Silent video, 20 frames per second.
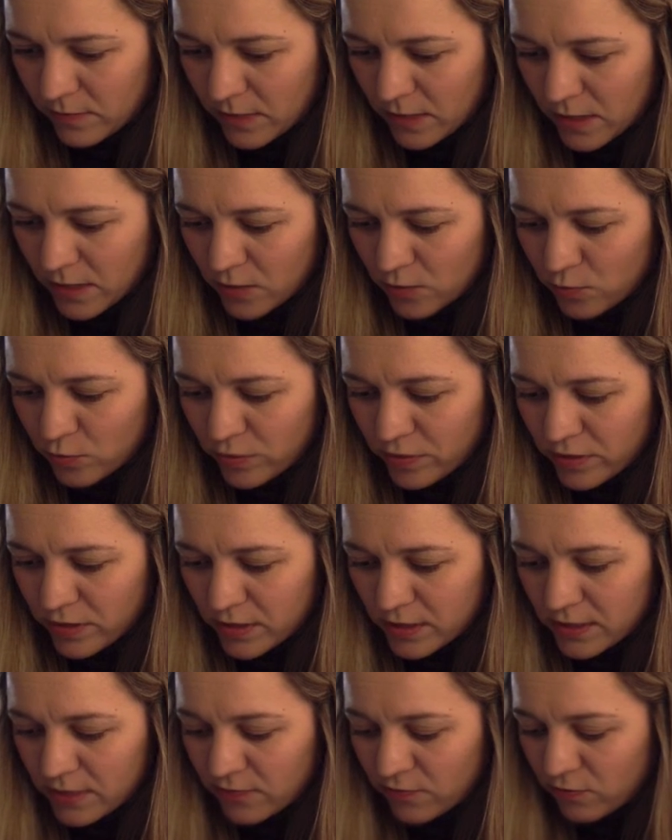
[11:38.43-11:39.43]
And with
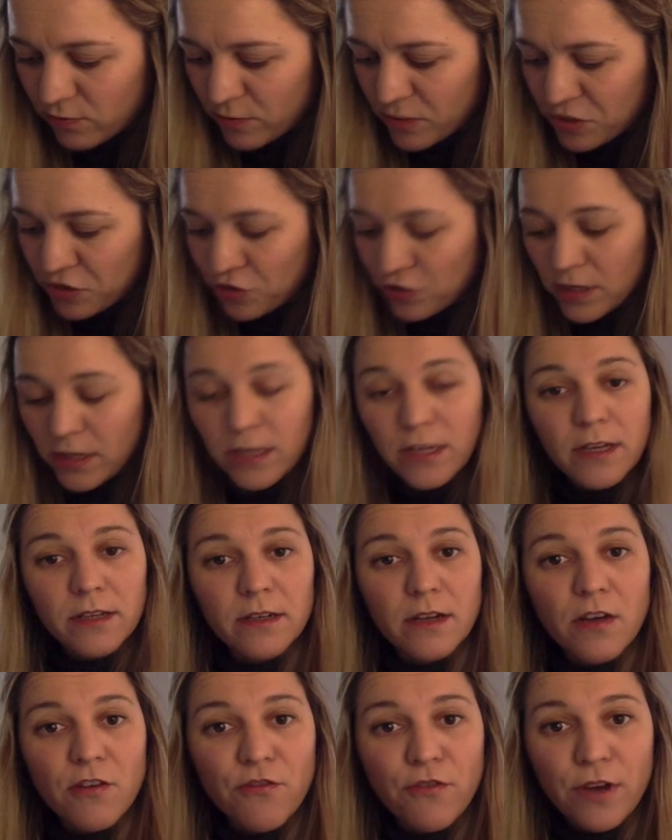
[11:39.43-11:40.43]
this information, I can
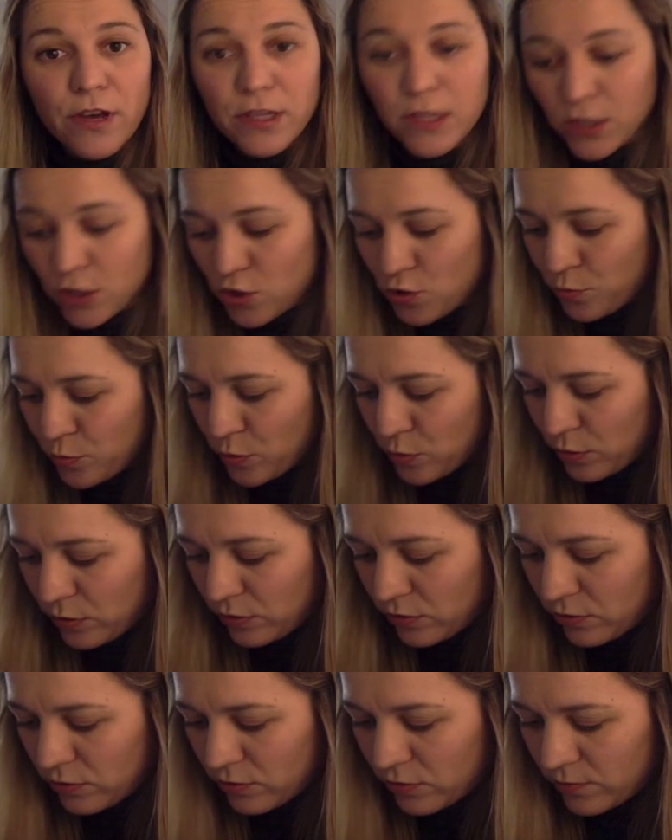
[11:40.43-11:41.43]
now find the Q
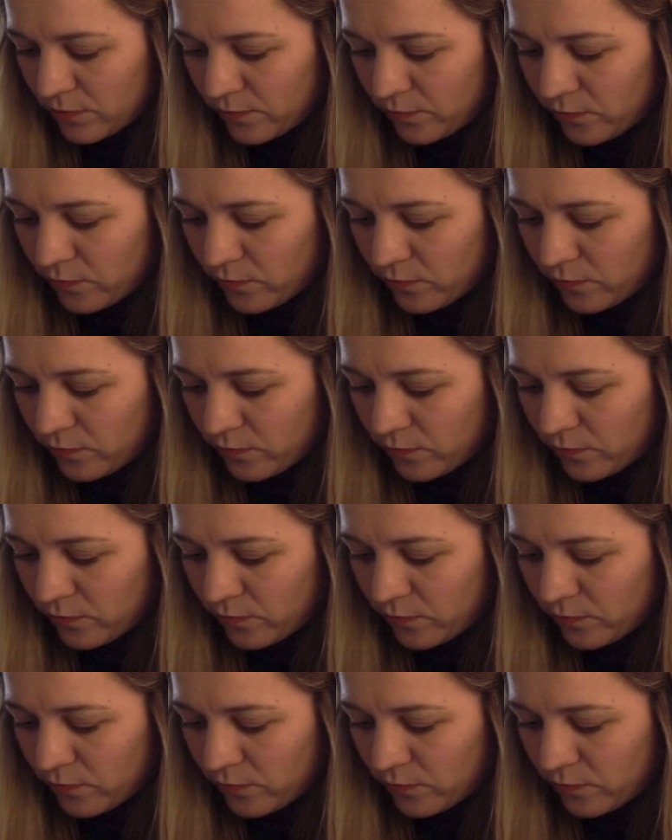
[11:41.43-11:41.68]
point.